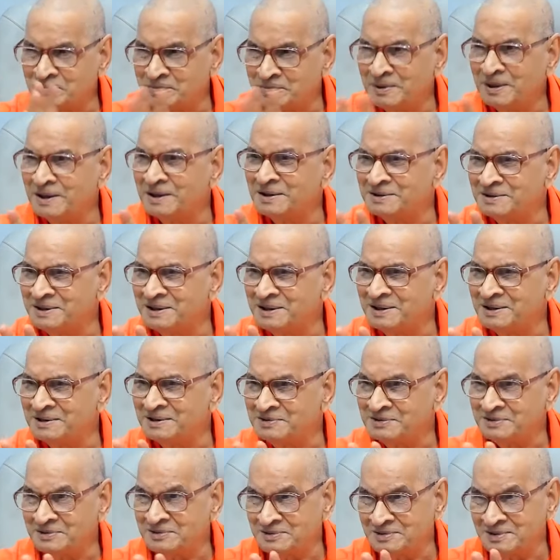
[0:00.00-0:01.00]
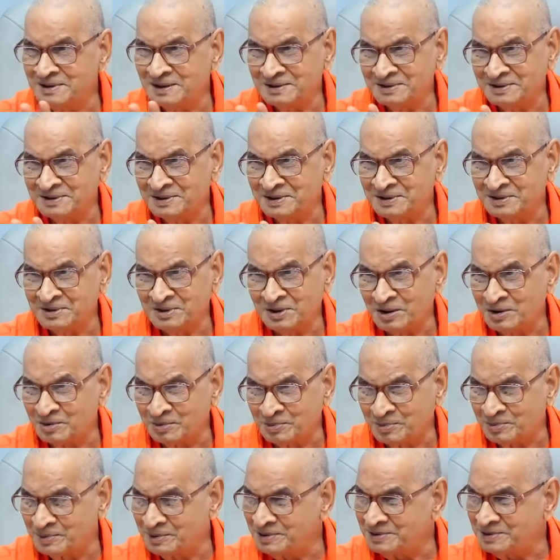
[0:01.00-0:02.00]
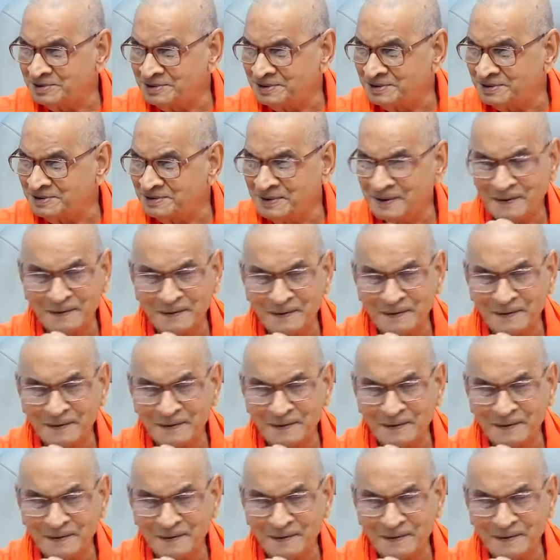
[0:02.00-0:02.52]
PhDs, then it is not Upanishad.